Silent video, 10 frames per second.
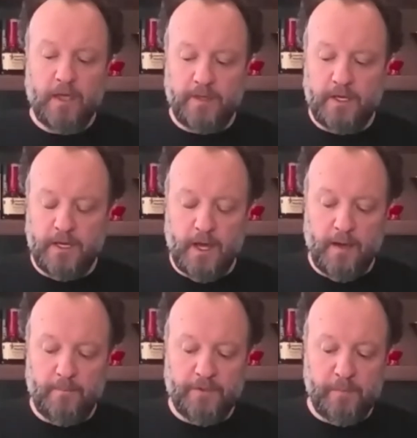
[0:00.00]
the
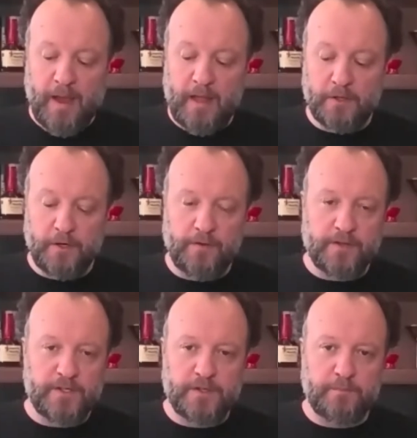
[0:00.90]
uh, the palate on
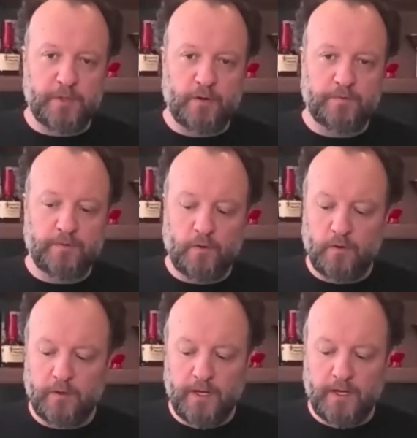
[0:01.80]
this is
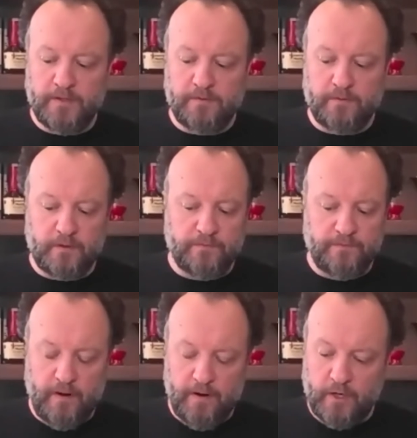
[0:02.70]
beautiful. It's
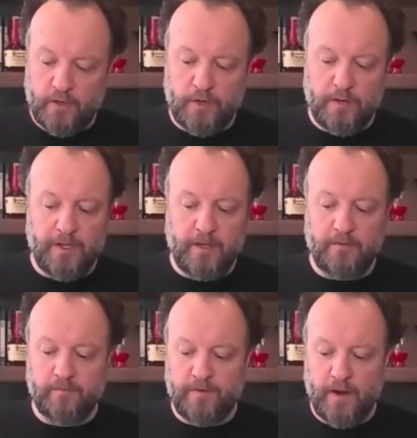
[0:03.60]
very
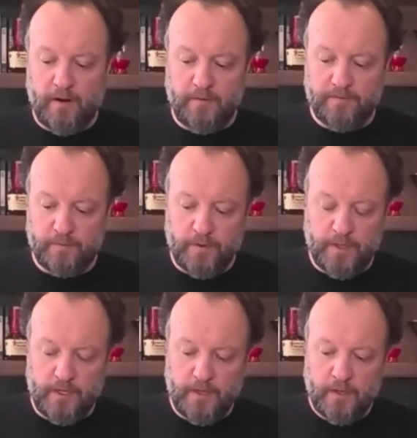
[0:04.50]
creamy, very
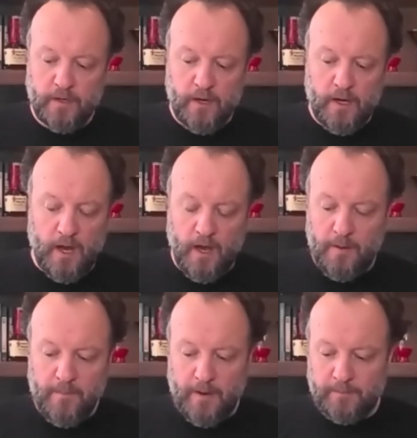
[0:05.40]
fruity.
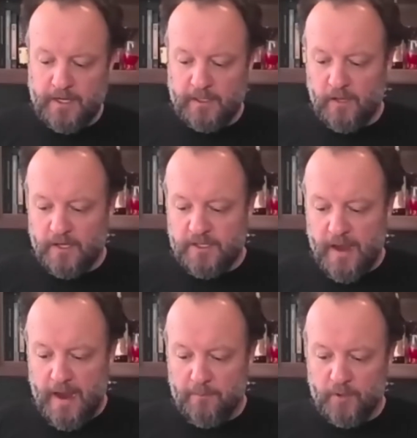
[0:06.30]
Um, I'm getting lots of
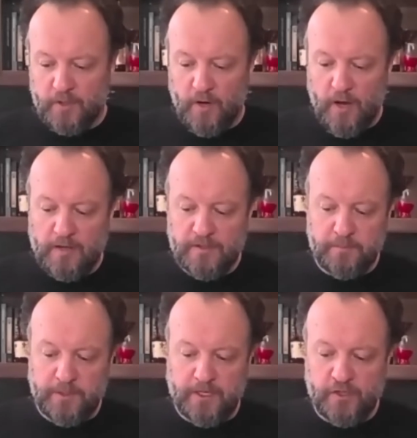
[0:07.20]
apricots,
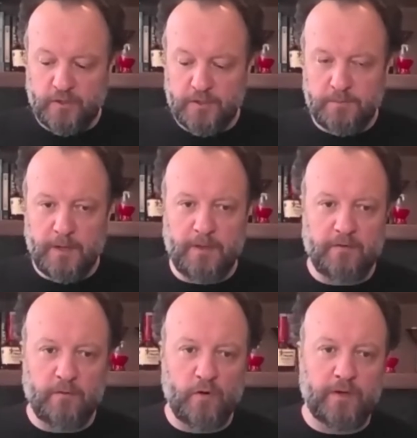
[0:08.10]
peaches, maybe
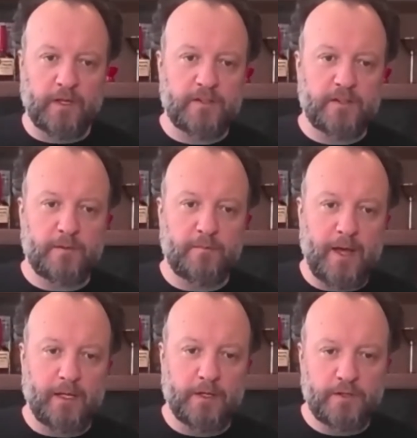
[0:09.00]
even moving into some
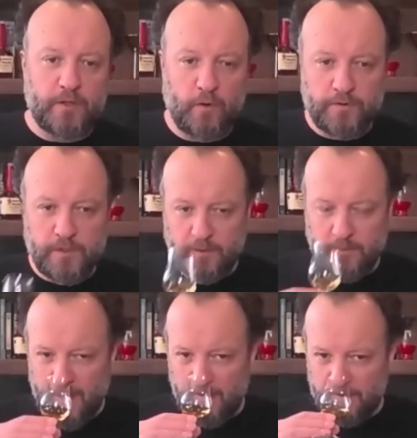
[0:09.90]
melon tones on the
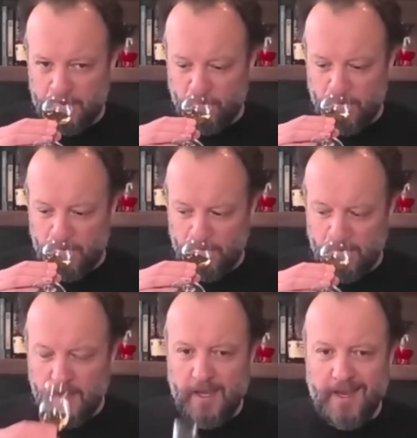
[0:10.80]
palate as well.
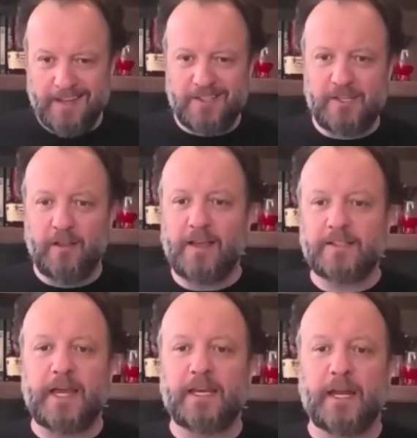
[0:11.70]
It still has
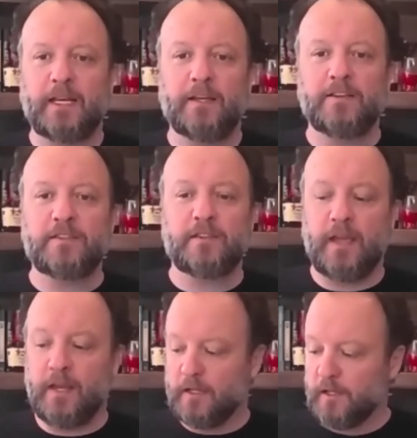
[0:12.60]
that nuttiness
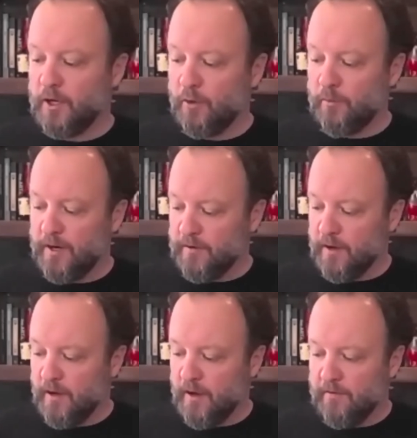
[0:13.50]
and a little bit of
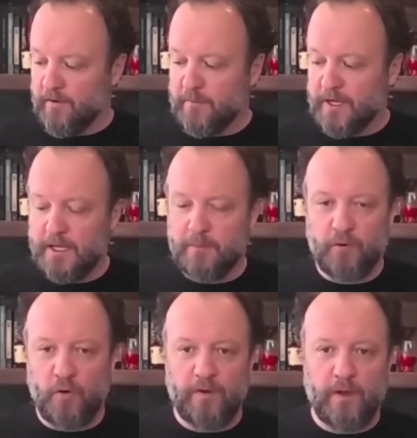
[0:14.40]
a of a meaty
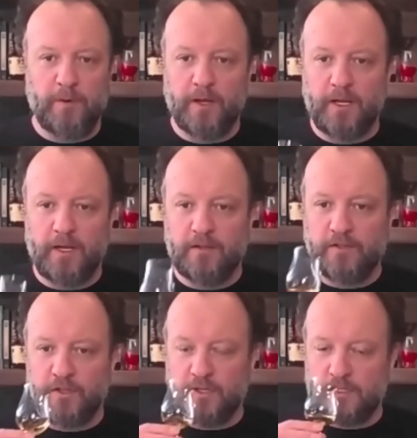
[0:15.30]
profile, but it is
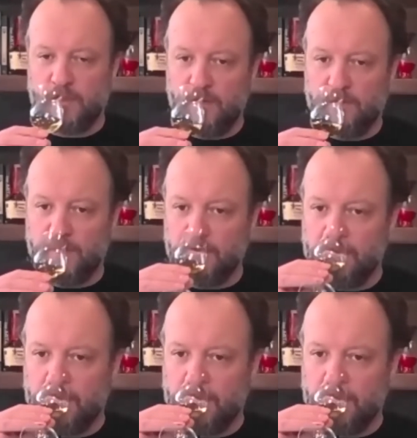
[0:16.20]
just lovely.